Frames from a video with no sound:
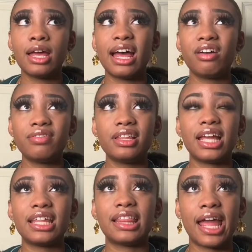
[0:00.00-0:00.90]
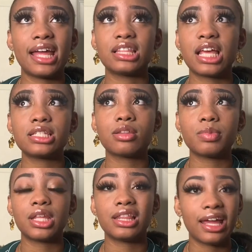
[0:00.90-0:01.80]
i feel like that that's
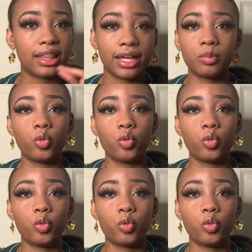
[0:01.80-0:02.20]
something that like